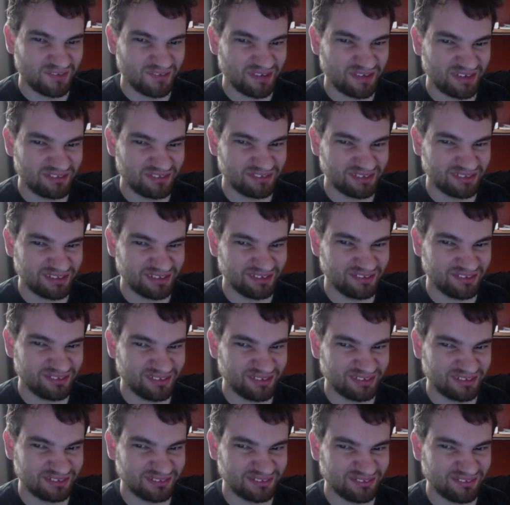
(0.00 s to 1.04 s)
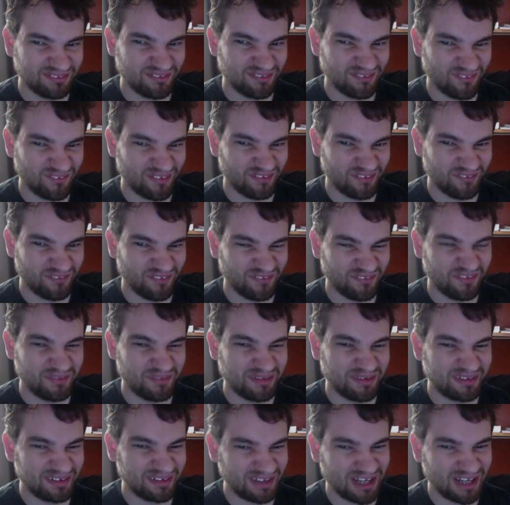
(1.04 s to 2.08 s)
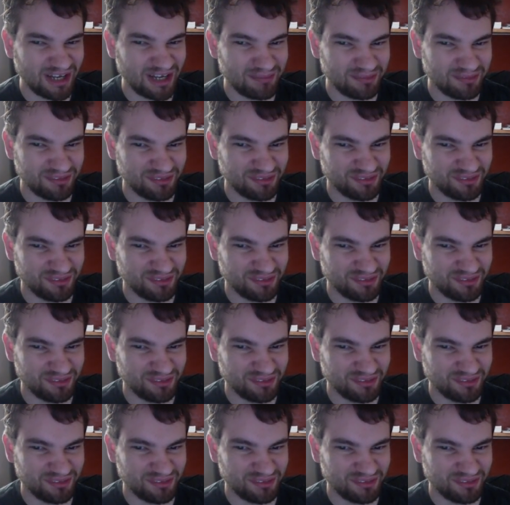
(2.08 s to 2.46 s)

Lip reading: we definitely know that when we met Kaba,